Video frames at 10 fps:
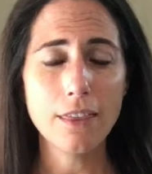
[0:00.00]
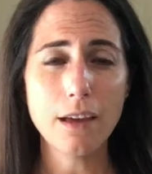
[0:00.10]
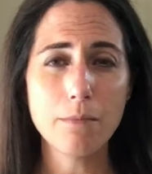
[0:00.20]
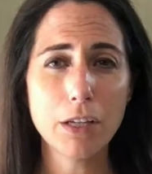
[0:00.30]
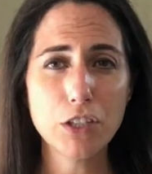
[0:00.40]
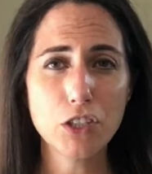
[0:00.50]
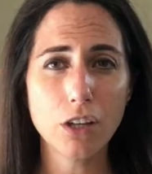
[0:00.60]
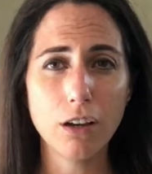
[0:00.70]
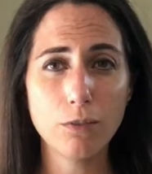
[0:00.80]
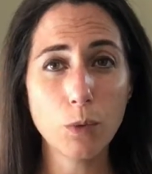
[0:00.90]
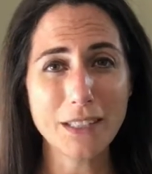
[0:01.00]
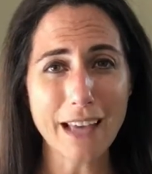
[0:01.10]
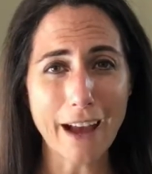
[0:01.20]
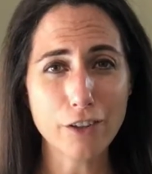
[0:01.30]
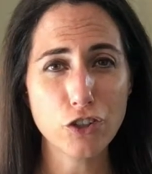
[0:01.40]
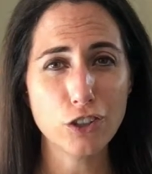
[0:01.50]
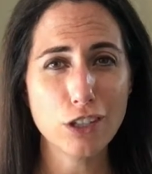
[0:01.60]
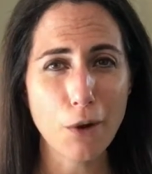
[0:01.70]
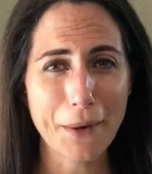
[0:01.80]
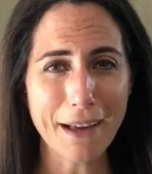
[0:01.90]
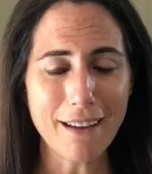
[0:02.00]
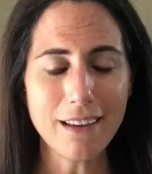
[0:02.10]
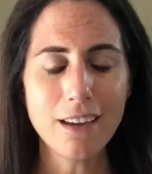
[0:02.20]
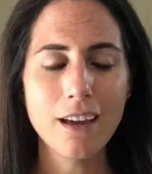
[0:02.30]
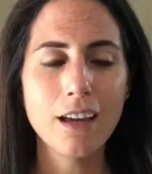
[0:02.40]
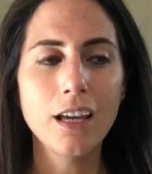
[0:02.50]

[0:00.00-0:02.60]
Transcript: that much of what's actually going on.